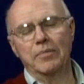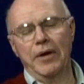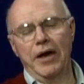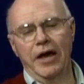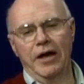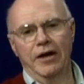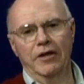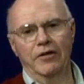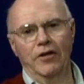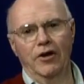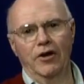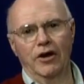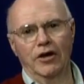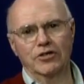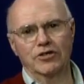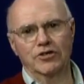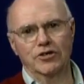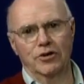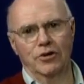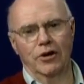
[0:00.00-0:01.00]
Ann and the North
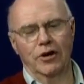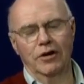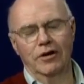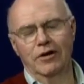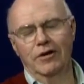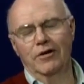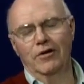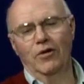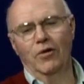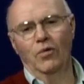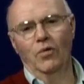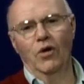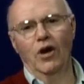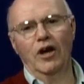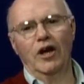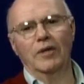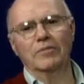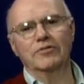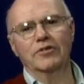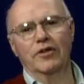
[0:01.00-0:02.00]
Shore.
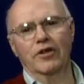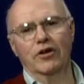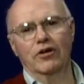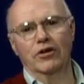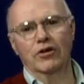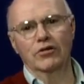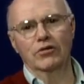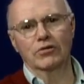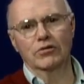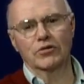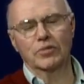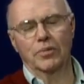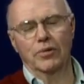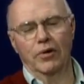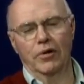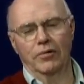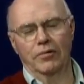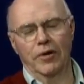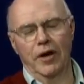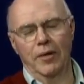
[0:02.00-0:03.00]
Welcome to the Good News
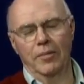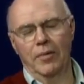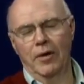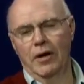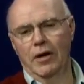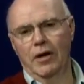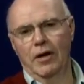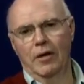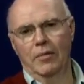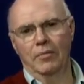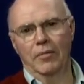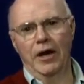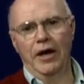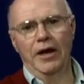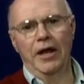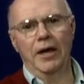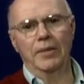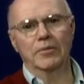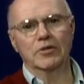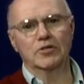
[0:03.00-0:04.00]
Program. My
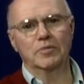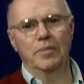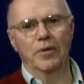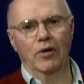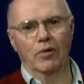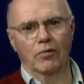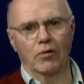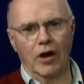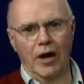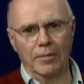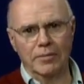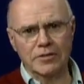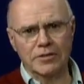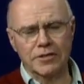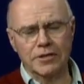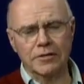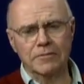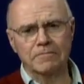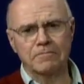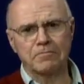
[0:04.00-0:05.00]
name is Bill
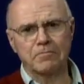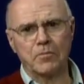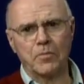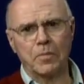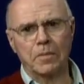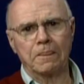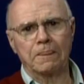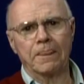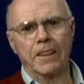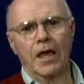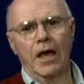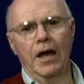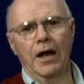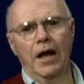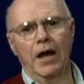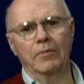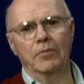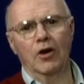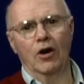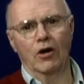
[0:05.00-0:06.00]
Robinson, and
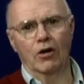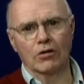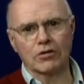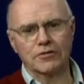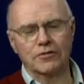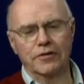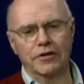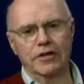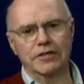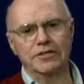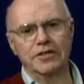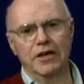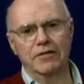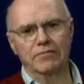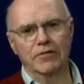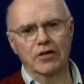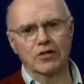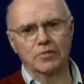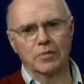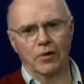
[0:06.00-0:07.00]
I'm your host for this
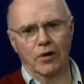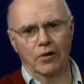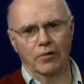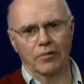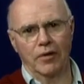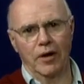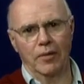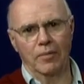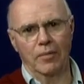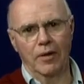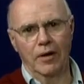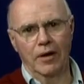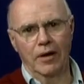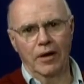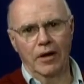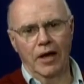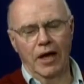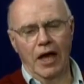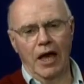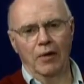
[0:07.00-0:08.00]
evening's program.
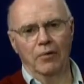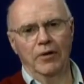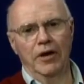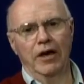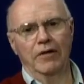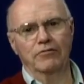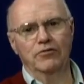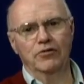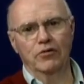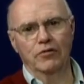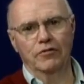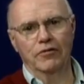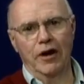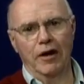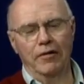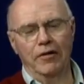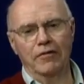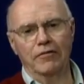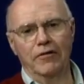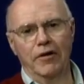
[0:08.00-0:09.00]
And we have two
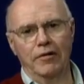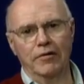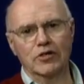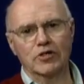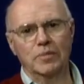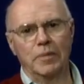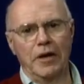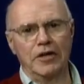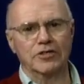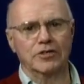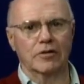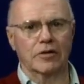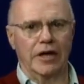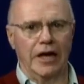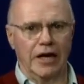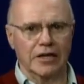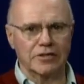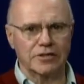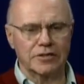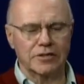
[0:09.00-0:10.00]
very, very special
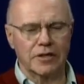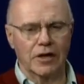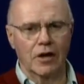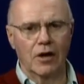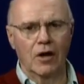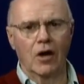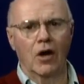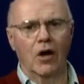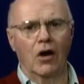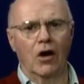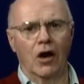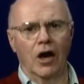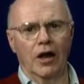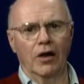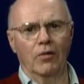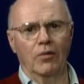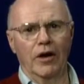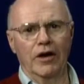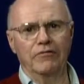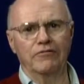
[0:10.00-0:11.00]
guests all the
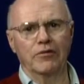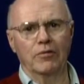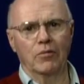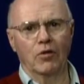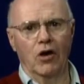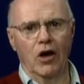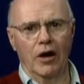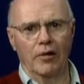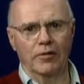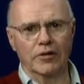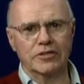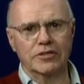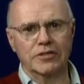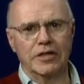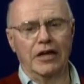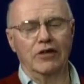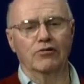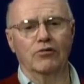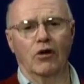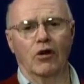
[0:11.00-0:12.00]
way from Lawrence. They
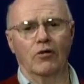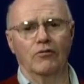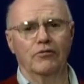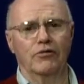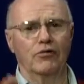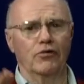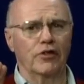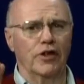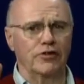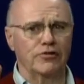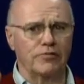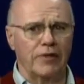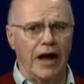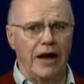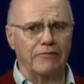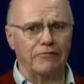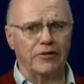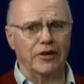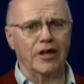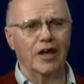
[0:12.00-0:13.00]
drove through the
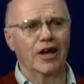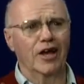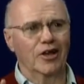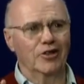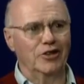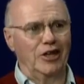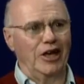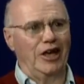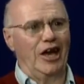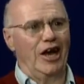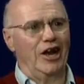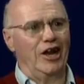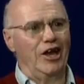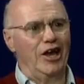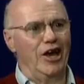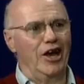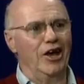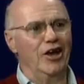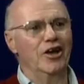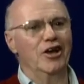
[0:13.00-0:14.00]
traffic to get
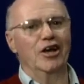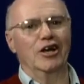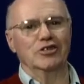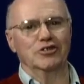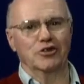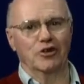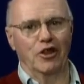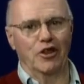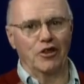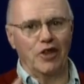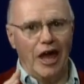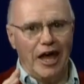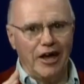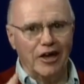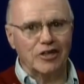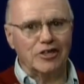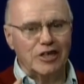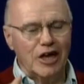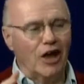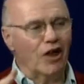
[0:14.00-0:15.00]
here so that they
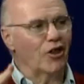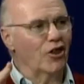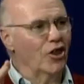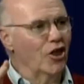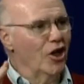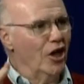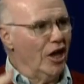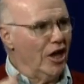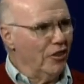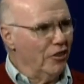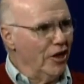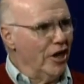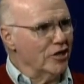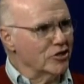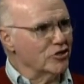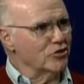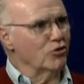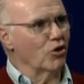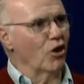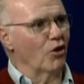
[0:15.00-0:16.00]
could tell their
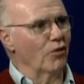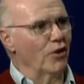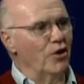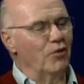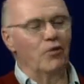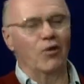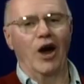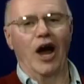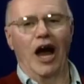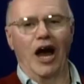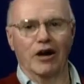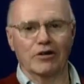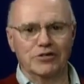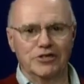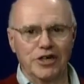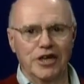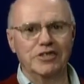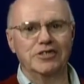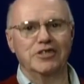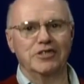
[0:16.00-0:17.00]
story, how
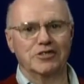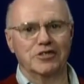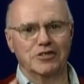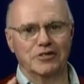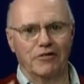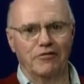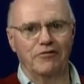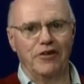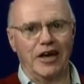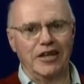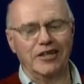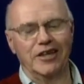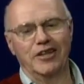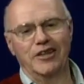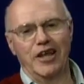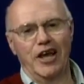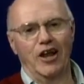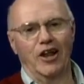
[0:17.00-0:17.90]
Jesus has affected their